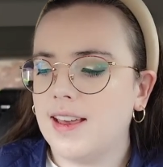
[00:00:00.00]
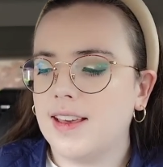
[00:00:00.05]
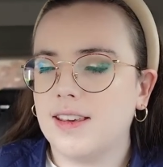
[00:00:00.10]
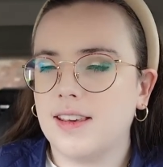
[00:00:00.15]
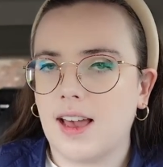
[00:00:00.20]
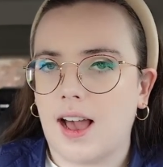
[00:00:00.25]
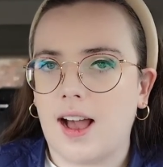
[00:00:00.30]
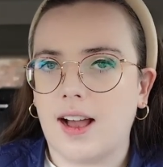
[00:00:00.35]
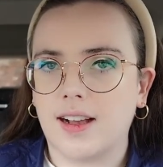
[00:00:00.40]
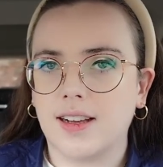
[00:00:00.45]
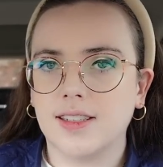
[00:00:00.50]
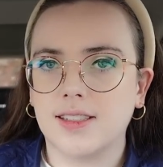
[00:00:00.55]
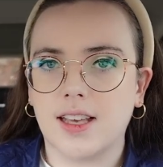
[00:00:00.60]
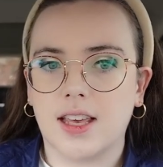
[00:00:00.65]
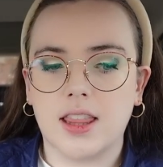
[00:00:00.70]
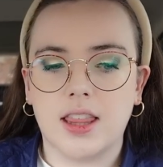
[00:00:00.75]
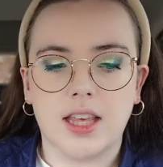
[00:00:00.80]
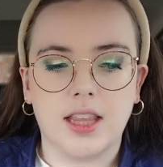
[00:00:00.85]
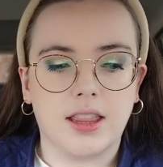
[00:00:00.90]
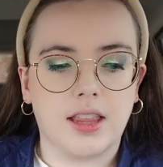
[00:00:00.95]
Yeah, because
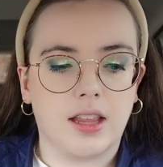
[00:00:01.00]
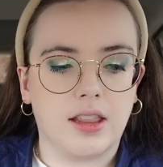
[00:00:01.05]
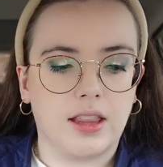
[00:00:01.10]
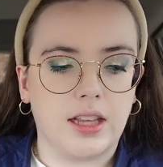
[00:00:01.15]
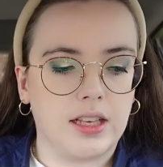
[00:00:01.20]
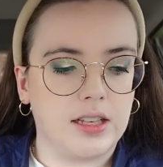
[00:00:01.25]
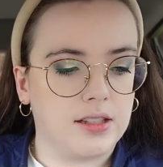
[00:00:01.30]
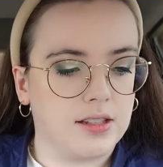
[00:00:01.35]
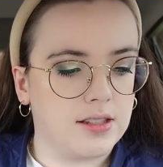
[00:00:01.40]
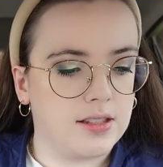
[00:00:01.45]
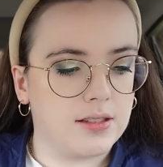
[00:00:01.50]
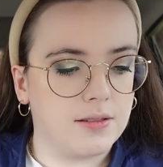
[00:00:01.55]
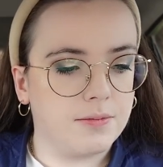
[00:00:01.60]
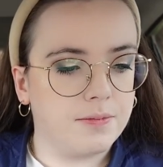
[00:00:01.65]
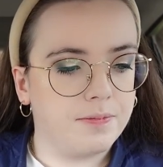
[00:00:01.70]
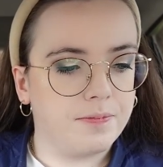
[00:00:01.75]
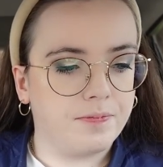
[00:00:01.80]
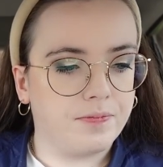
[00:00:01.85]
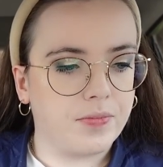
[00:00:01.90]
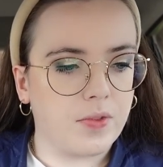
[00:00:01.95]
I think that these
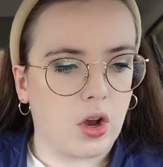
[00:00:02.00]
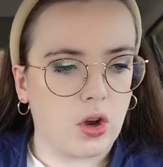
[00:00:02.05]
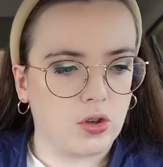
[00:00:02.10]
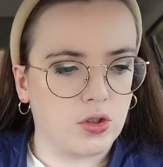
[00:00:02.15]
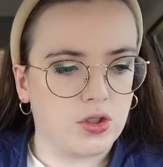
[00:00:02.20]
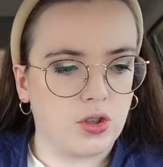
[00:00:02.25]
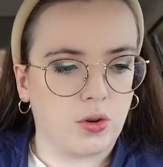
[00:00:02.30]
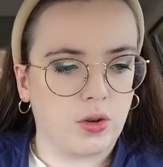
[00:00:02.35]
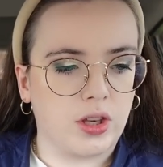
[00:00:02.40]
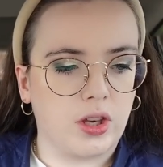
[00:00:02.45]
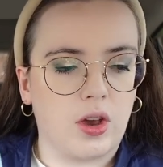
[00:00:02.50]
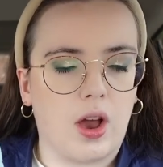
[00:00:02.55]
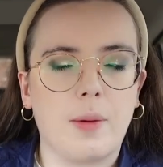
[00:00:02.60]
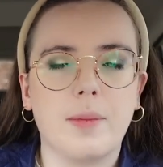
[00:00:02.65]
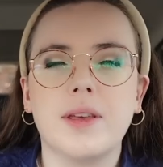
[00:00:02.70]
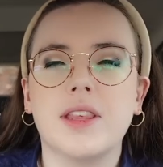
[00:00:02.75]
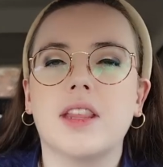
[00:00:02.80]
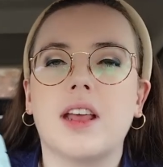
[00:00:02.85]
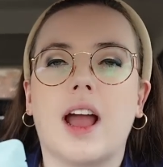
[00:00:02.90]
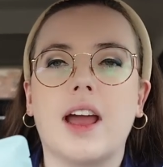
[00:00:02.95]
are so cute. I
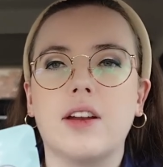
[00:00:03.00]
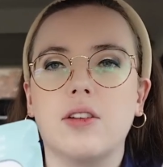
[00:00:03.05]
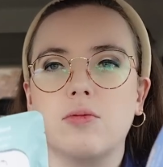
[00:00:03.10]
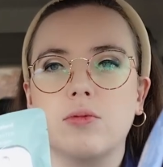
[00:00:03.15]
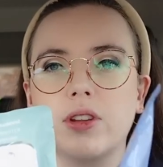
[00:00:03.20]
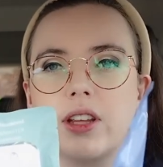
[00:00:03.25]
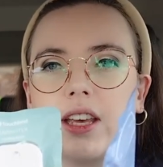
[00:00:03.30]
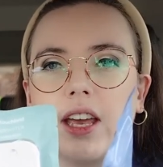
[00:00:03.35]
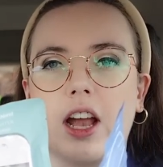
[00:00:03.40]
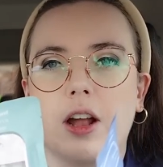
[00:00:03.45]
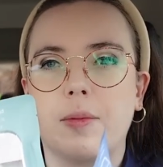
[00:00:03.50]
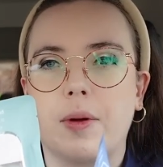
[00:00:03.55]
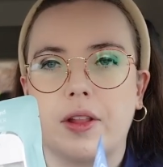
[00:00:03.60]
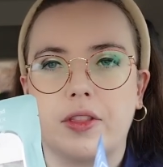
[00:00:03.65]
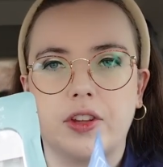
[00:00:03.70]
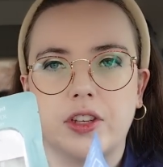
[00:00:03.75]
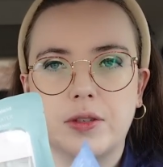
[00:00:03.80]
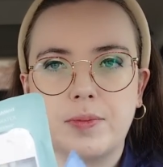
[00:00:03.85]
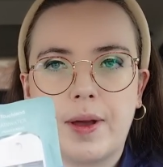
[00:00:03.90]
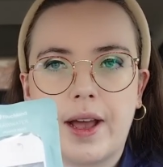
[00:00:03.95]
mean, I don't really care about
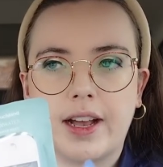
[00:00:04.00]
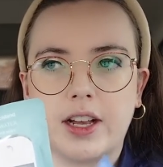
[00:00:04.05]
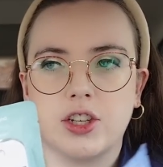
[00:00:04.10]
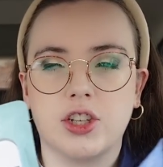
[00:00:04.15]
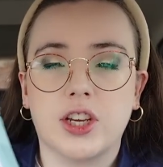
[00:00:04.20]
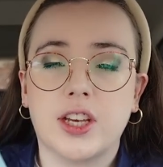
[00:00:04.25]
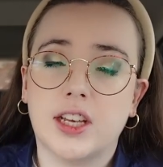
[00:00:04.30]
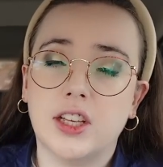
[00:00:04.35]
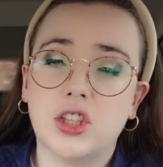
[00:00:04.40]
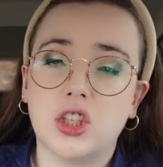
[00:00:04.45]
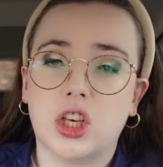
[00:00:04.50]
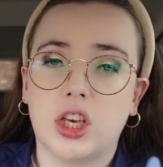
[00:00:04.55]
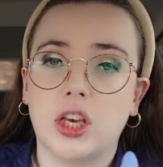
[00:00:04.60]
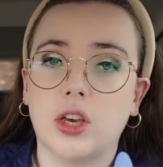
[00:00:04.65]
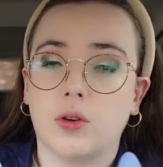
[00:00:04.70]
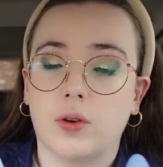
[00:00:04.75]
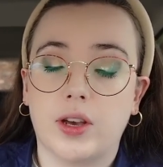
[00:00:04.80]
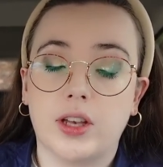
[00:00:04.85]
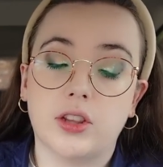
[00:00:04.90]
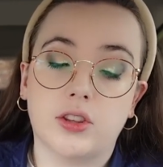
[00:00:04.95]
this packaging. It's
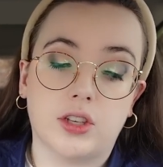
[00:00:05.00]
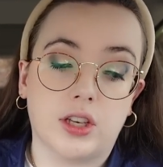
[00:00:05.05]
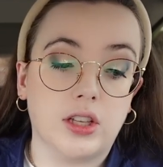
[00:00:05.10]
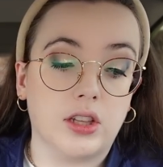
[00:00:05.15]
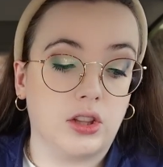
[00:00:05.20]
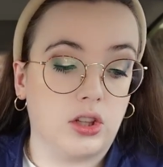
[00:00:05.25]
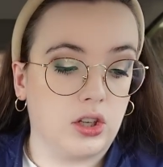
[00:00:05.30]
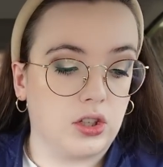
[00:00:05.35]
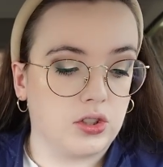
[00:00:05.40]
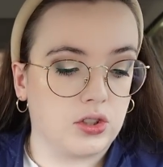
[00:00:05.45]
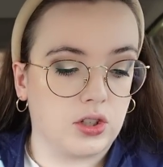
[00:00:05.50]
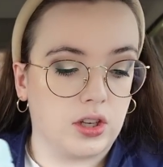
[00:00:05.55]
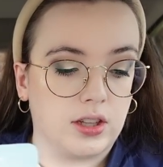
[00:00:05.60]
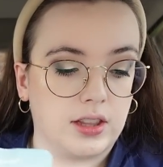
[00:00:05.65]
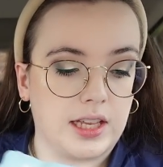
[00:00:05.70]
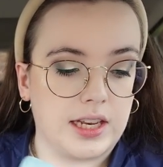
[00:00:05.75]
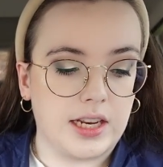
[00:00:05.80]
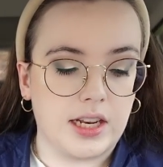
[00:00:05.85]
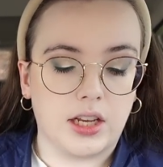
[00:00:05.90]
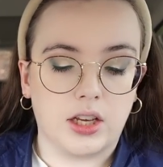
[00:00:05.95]
cute. It looks good.
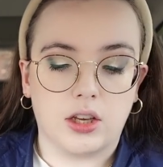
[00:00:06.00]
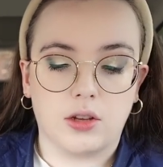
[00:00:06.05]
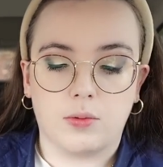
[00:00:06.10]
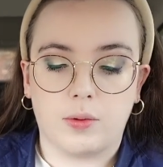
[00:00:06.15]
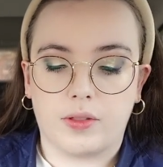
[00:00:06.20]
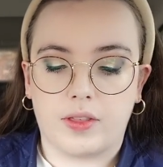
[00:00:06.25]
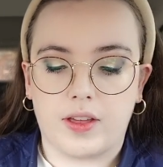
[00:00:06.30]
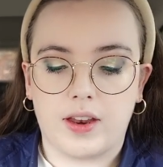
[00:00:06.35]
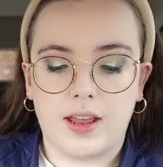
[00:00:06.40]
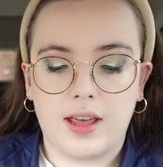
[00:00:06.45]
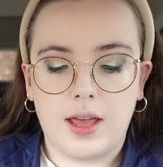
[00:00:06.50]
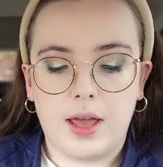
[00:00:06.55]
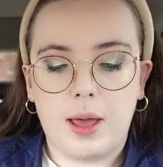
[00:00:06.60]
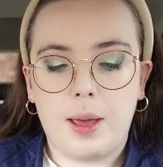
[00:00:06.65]
They did good with it.